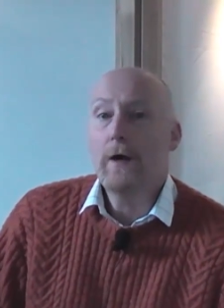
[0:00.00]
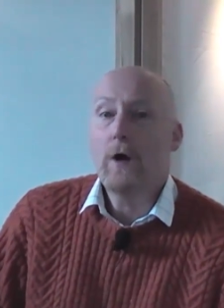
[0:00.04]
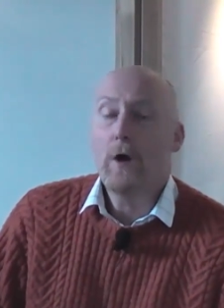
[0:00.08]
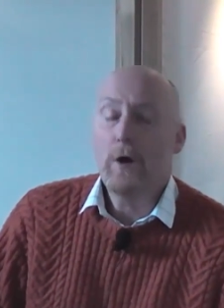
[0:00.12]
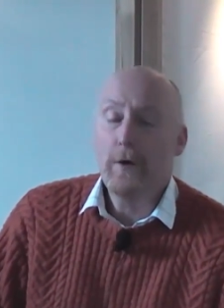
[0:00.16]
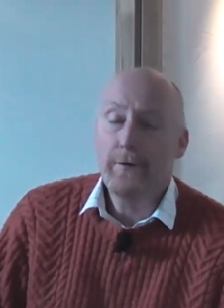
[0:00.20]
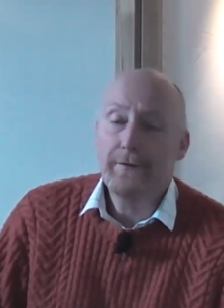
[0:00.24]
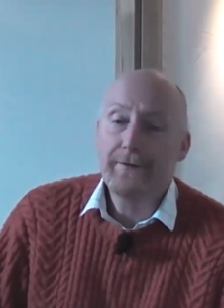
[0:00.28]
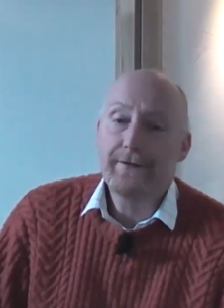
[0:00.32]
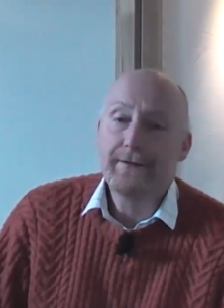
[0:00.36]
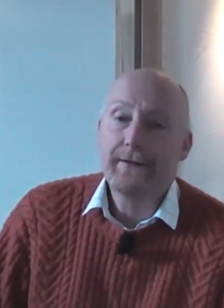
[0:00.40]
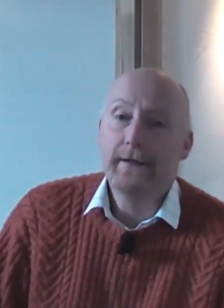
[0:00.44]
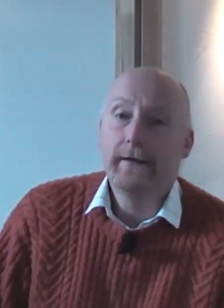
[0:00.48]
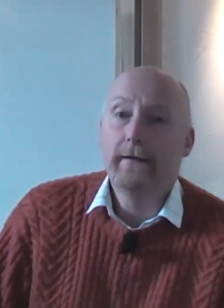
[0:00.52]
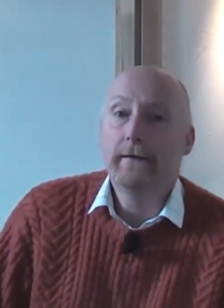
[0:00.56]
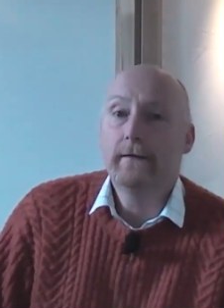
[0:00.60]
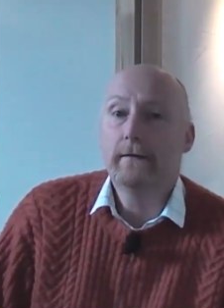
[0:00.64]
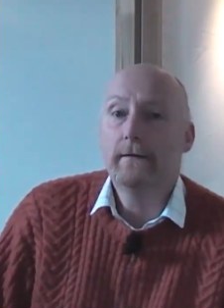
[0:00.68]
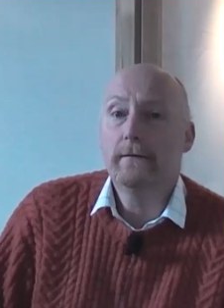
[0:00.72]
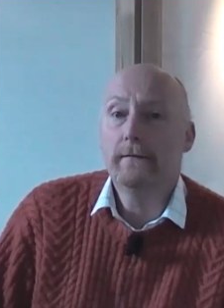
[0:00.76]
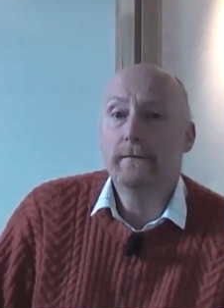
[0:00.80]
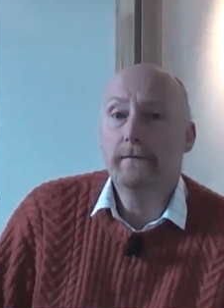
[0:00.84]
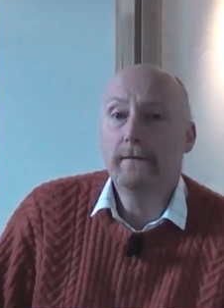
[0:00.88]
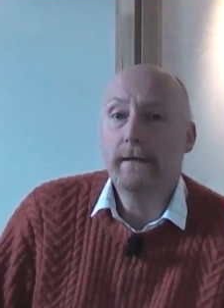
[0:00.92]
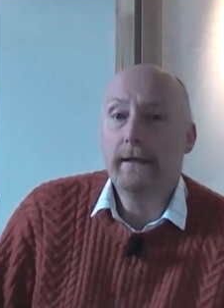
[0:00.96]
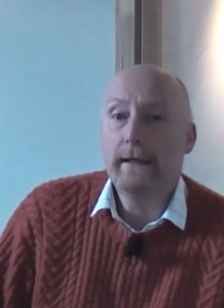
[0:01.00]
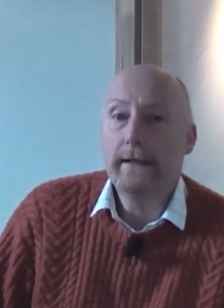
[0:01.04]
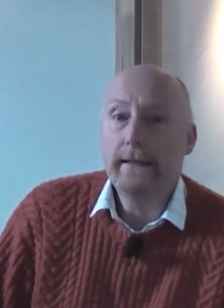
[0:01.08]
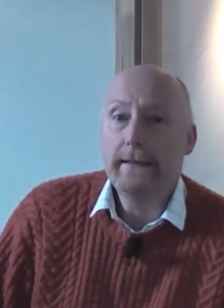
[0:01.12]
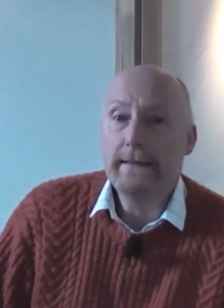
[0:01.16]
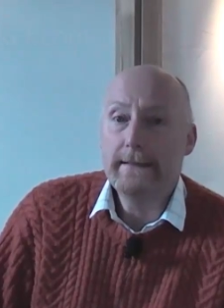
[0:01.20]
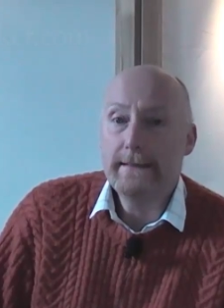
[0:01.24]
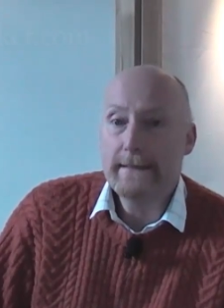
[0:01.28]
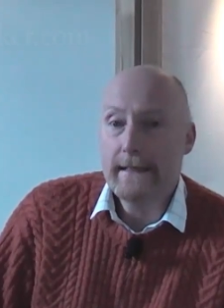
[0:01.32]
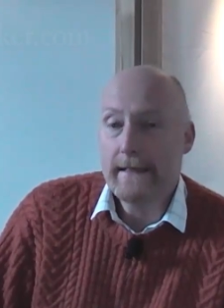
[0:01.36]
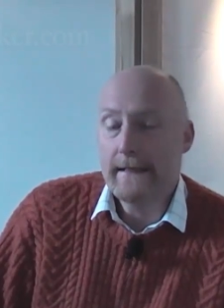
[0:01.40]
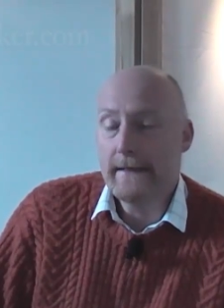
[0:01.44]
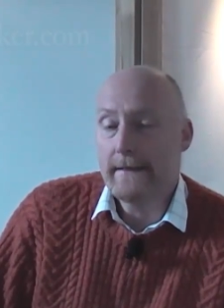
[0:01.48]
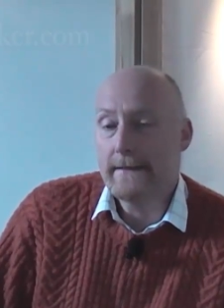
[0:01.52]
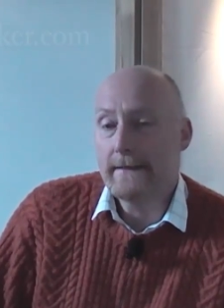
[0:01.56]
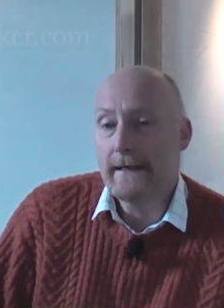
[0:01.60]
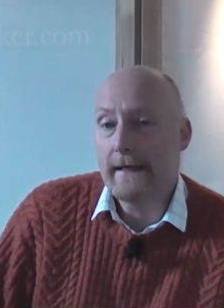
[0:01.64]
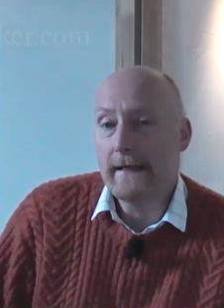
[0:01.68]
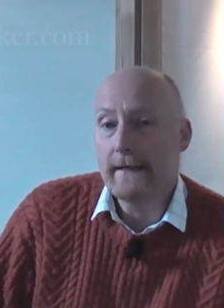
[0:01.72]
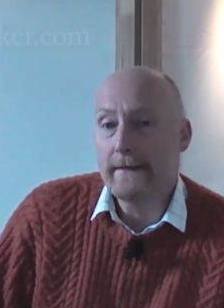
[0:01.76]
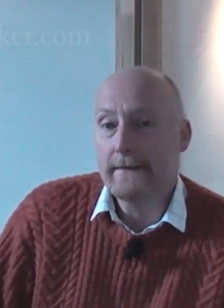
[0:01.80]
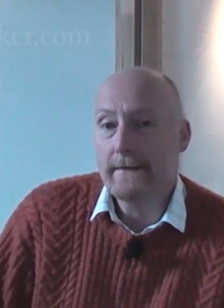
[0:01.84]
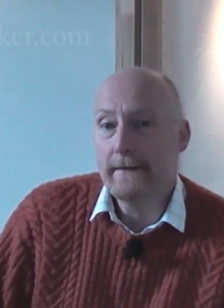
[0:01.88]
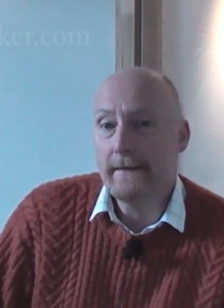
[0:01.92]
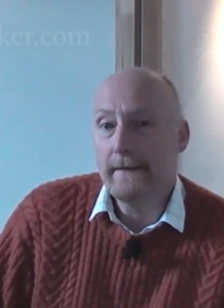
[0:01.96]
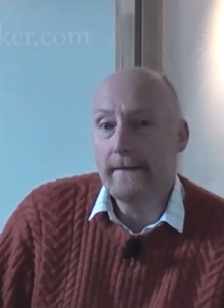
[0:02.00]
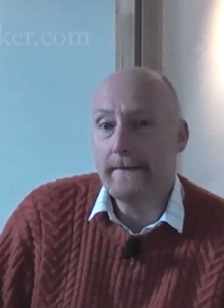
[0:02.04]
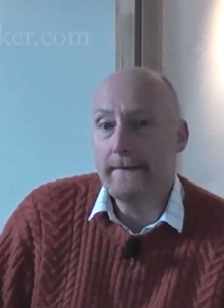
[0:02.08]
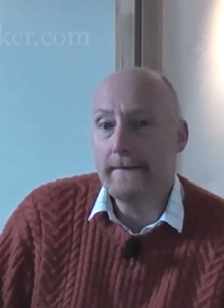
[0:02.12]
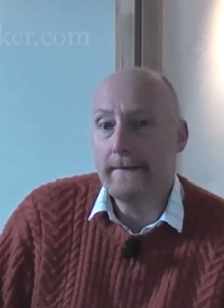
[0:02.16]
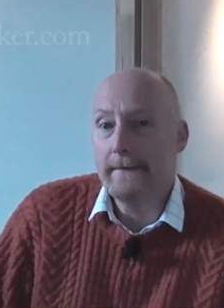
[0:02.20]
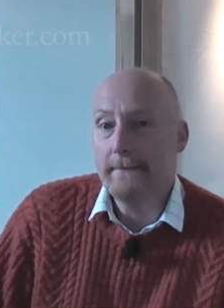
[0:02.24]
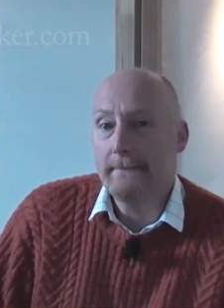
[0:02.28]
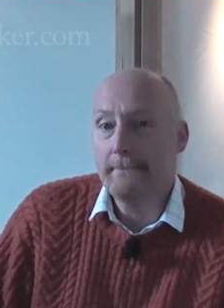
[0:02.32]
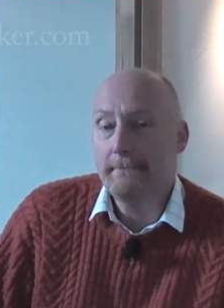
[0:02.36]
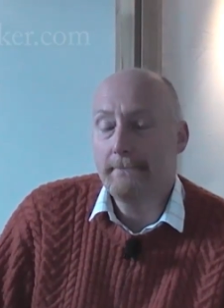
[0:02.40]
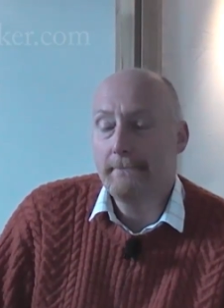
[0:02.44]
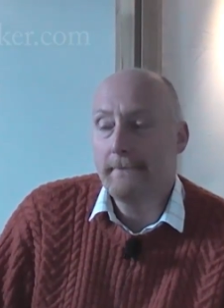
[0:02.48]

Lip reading: onset of intense anxiety.